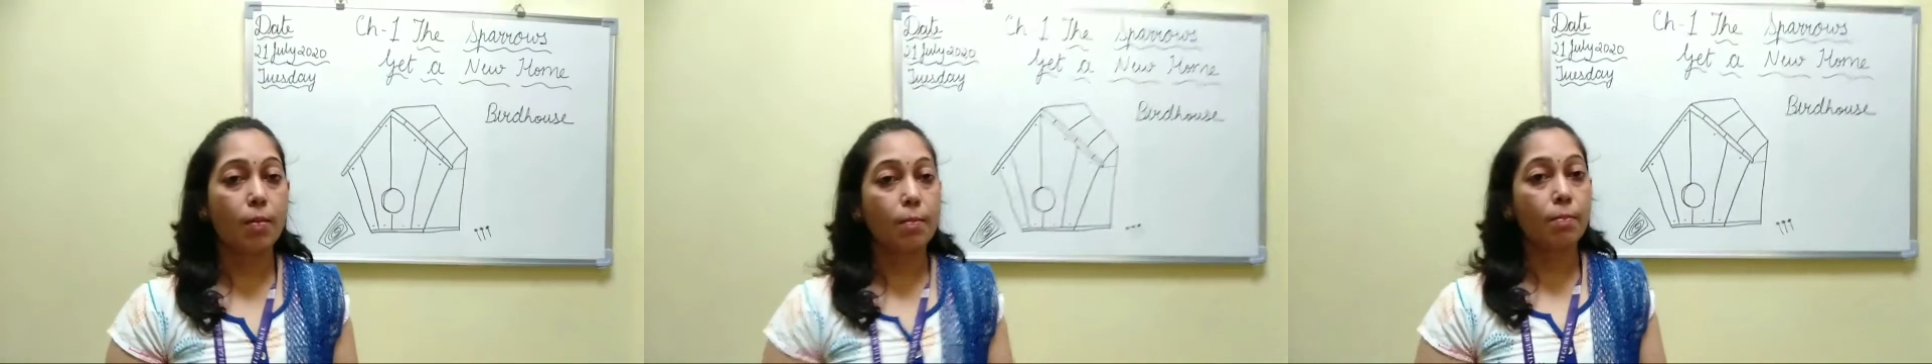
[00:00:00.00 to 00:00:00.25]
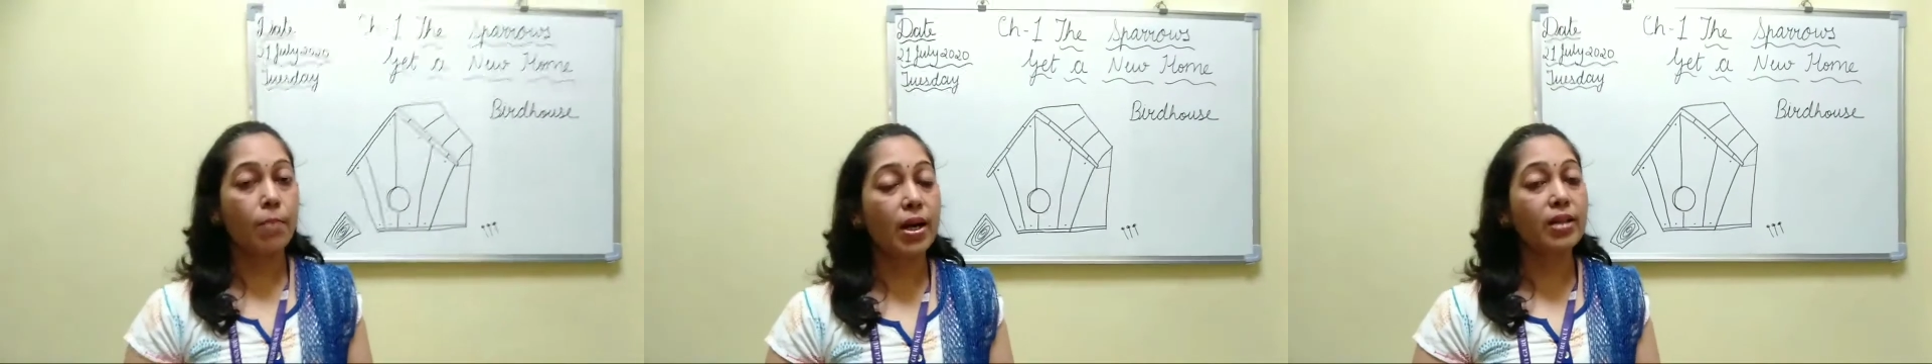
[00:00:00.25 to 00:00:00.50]

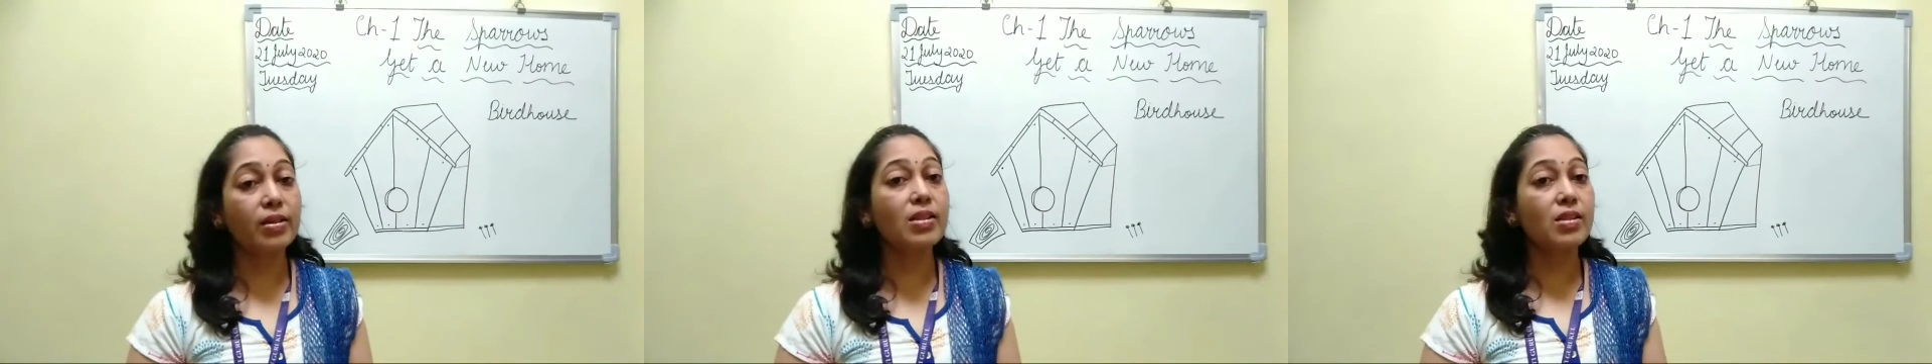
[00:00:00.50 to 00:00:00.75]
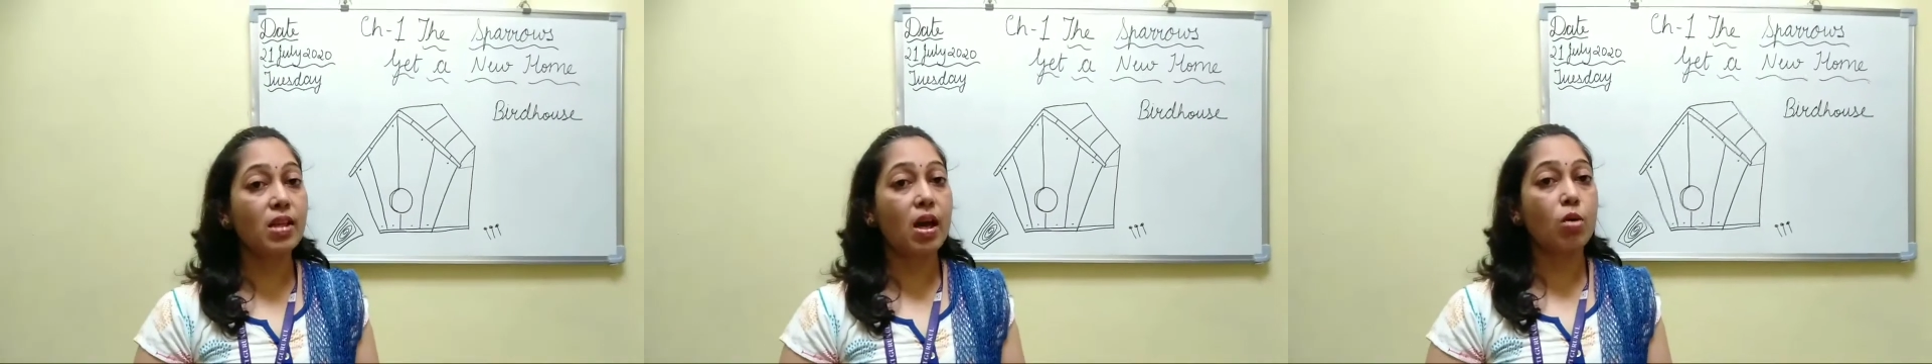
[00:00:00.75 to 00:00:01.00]
But
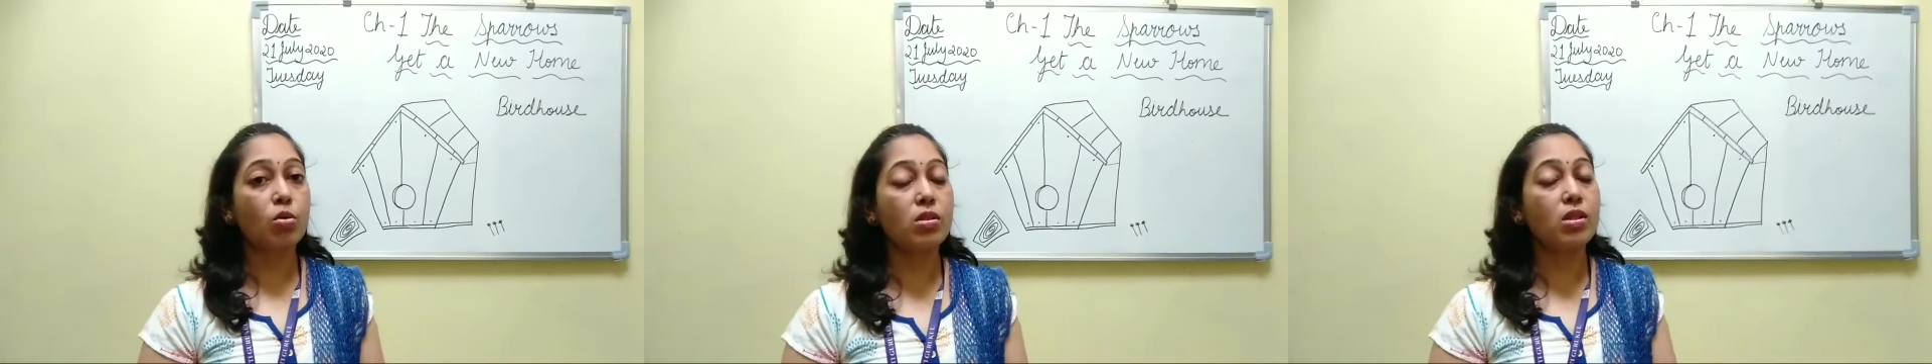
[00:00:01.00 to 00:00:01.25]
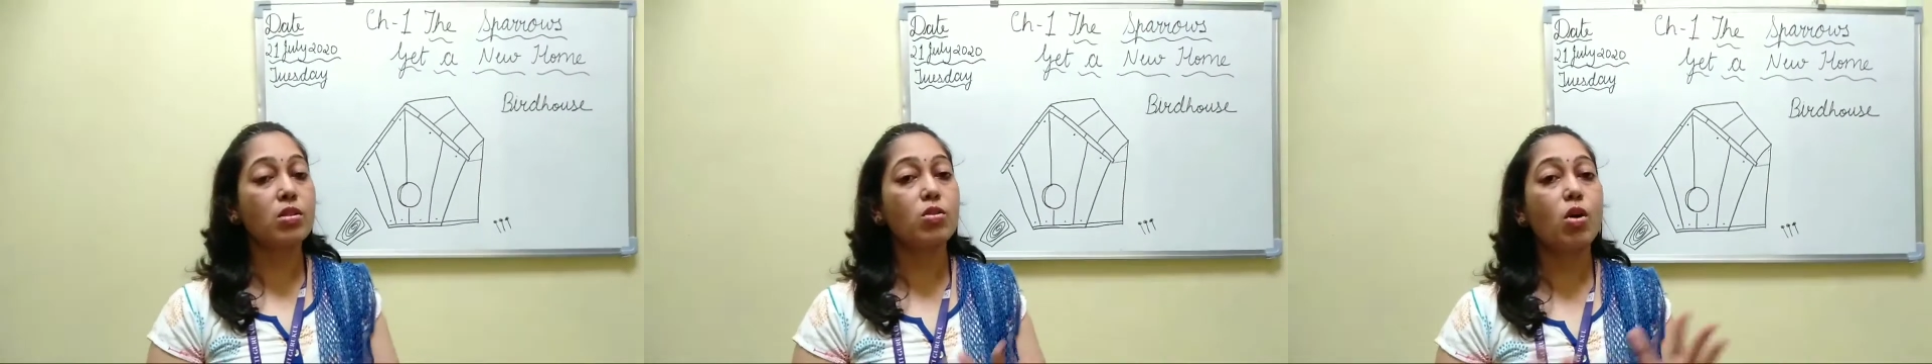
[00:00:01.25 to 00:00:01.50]
this house
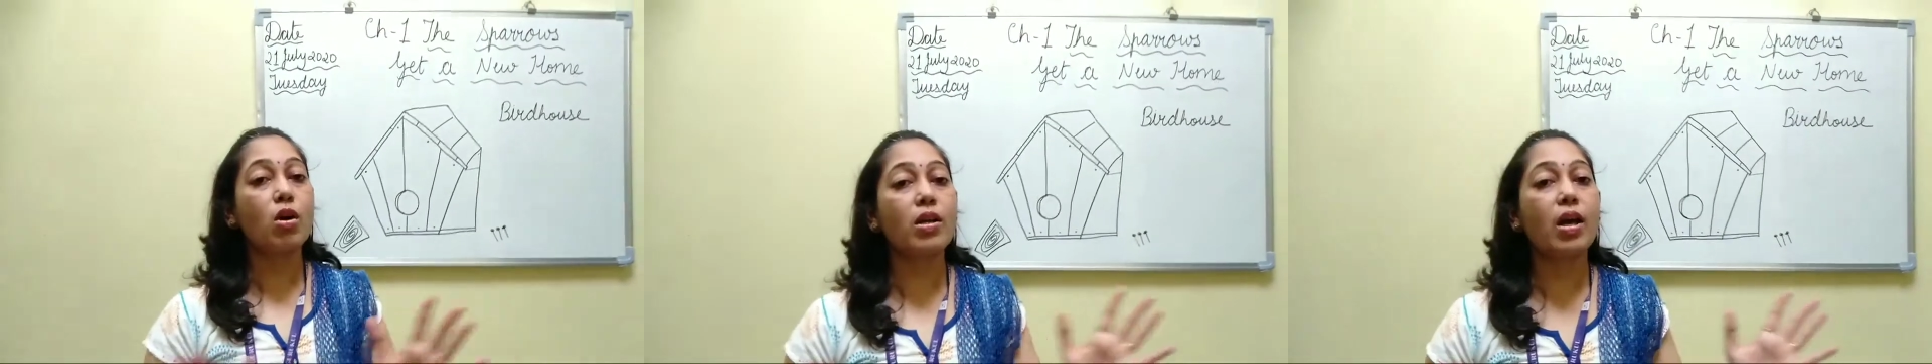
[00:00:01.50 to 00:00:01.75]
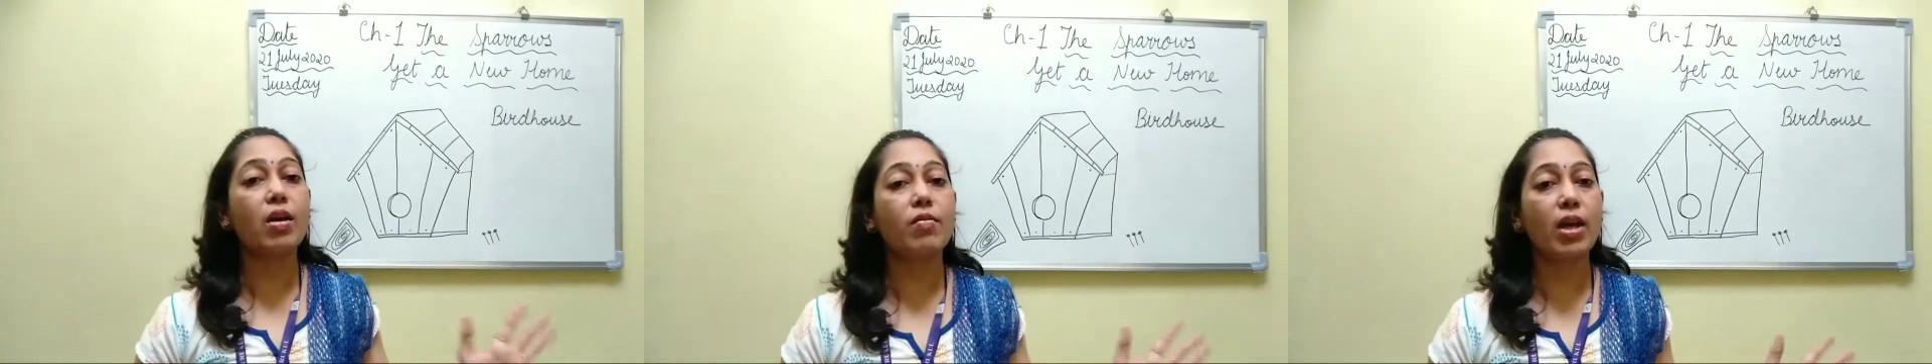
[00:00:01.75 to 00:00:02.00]
does not
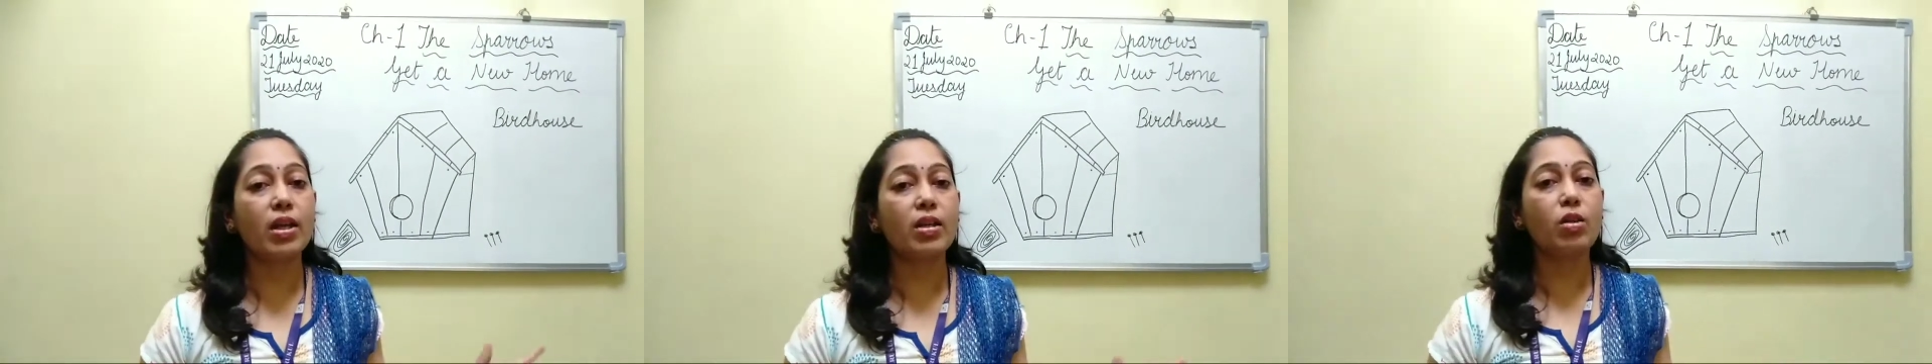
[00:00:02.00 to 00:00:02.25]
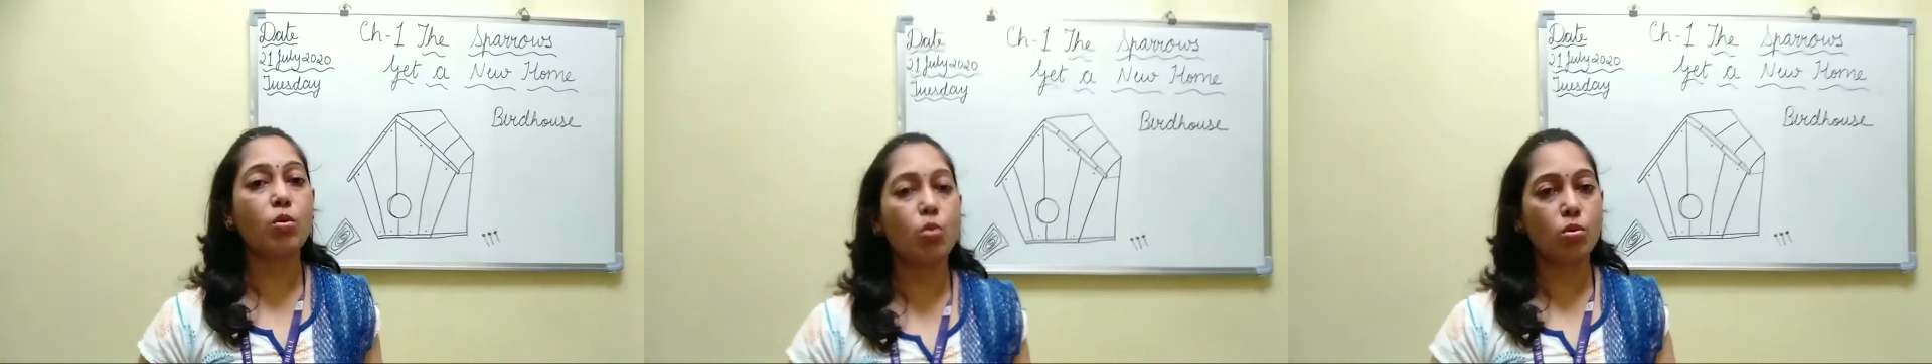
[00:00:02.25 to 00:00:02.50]
have any
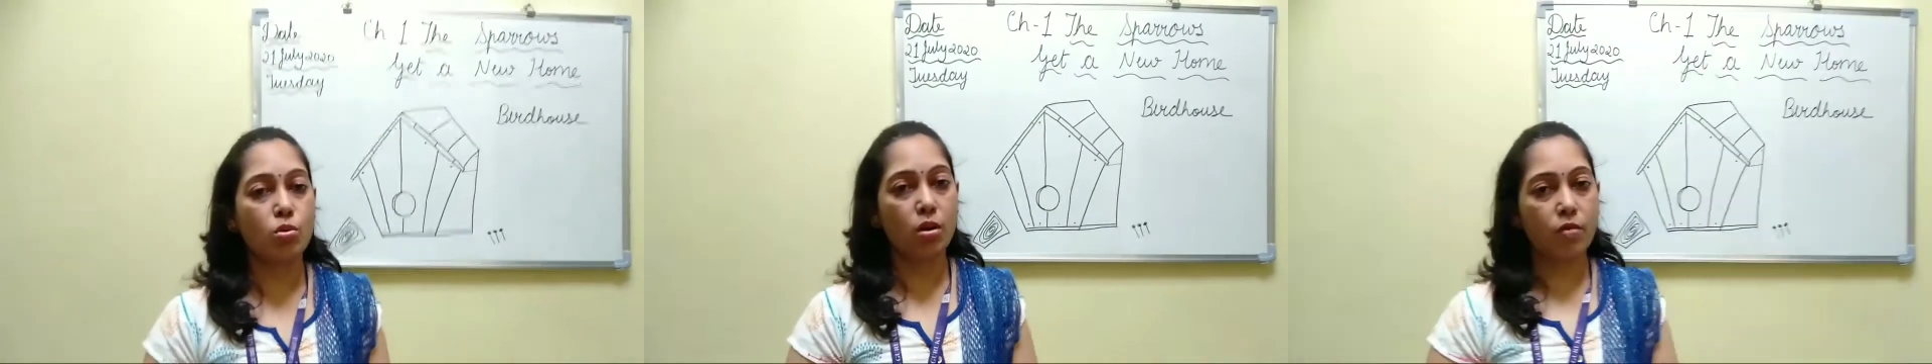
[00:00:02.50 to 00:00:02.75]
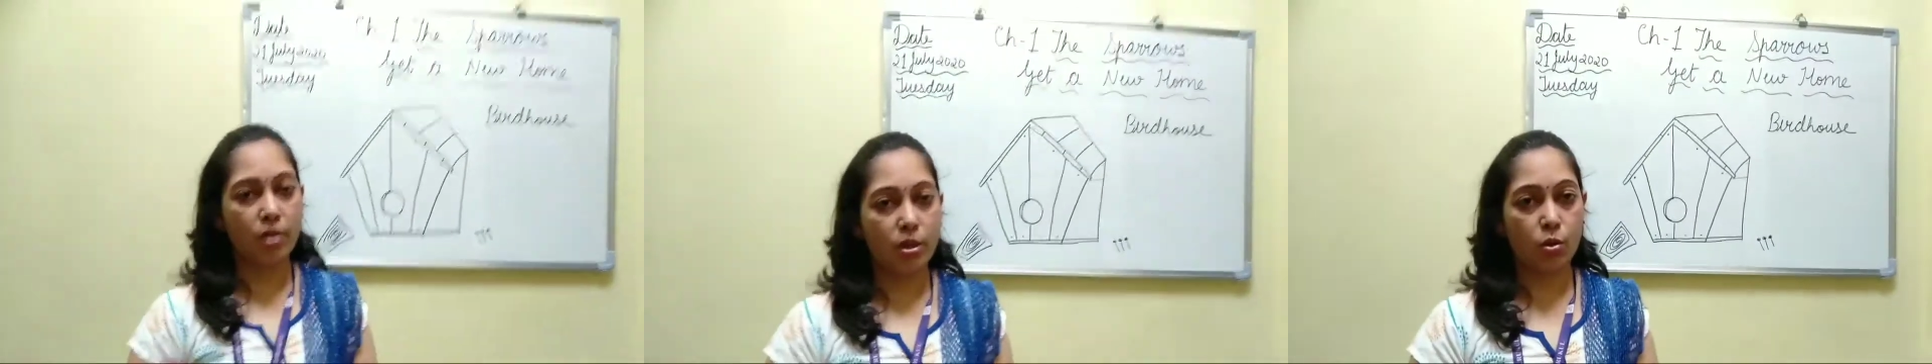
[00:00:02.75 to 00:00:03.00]
doors or
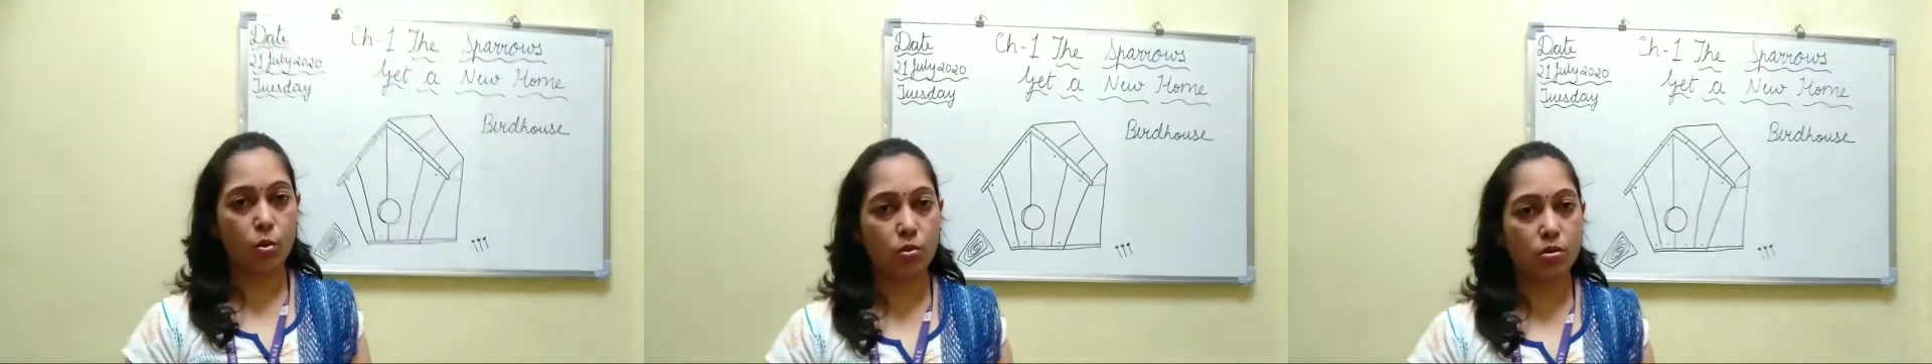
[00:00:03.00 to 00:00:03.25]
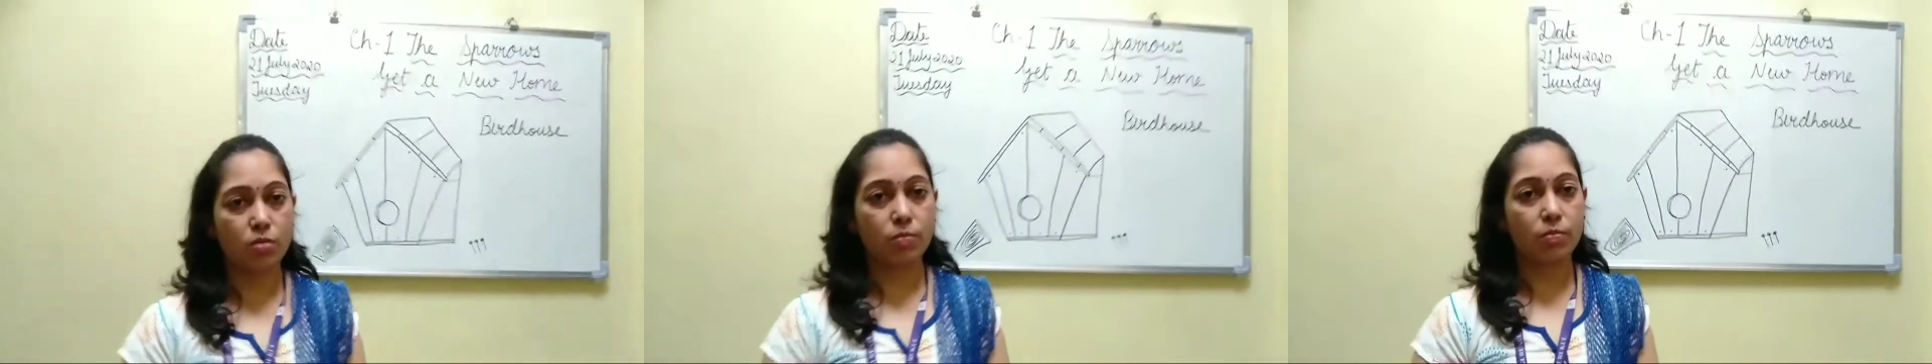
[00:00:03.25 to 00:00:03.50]

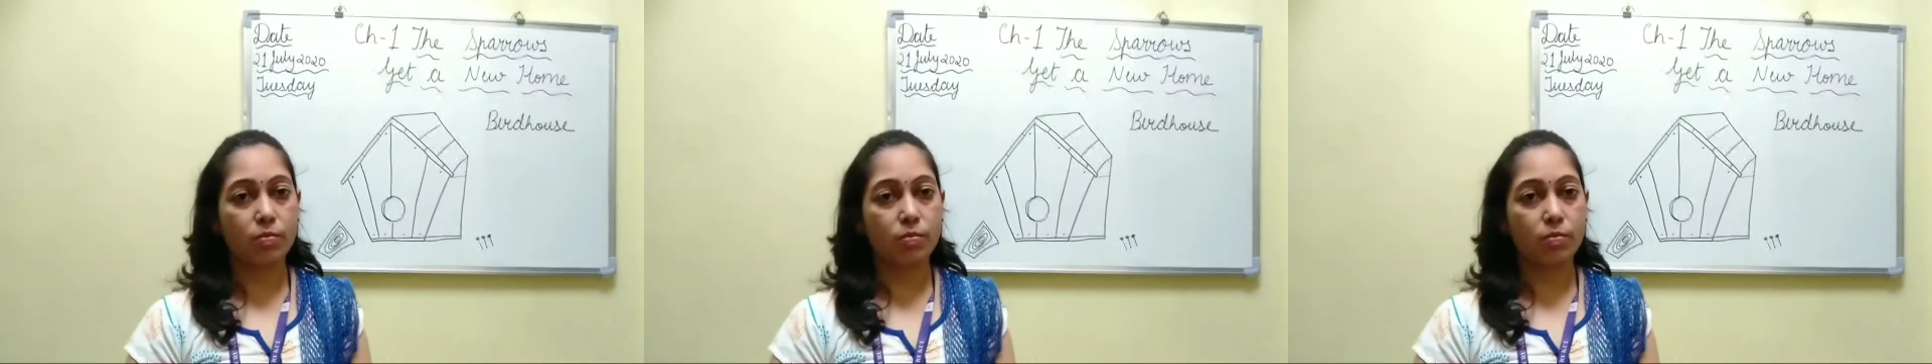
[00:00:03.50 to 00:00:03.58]
windows.